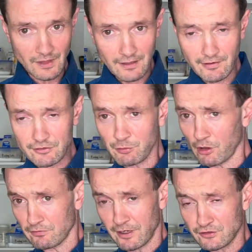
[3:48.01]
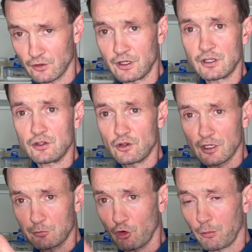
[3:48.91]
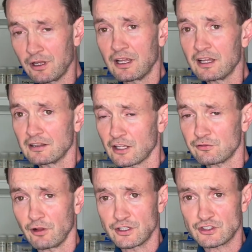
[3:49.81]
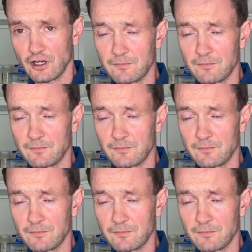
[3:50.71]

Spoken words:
If you have a smaller vessel, you can absorb less phlogiston.